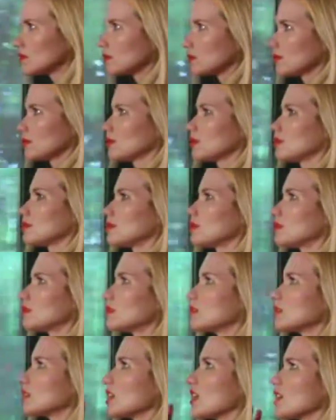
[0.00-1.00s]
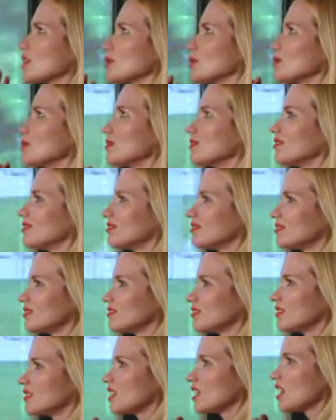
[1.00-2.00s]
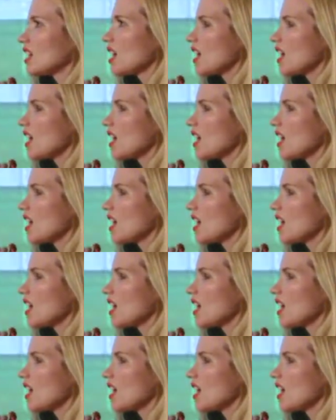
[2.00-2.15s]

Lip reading: This person isn't speaking.